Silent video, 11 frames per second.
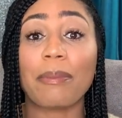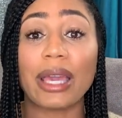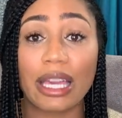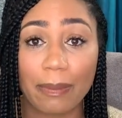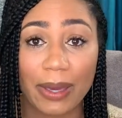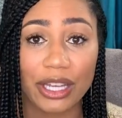
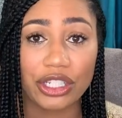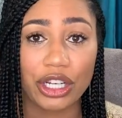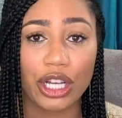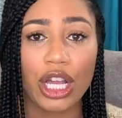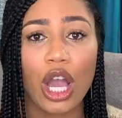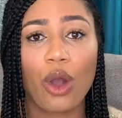big
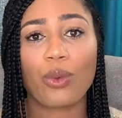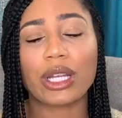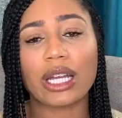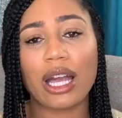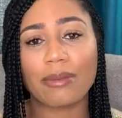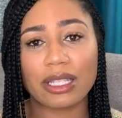picture when
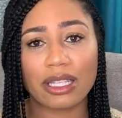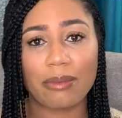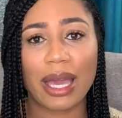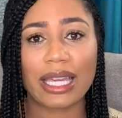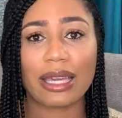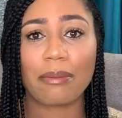it comes to
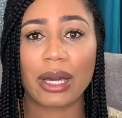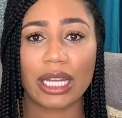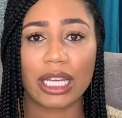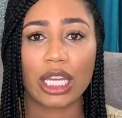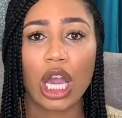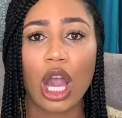making
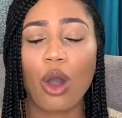money.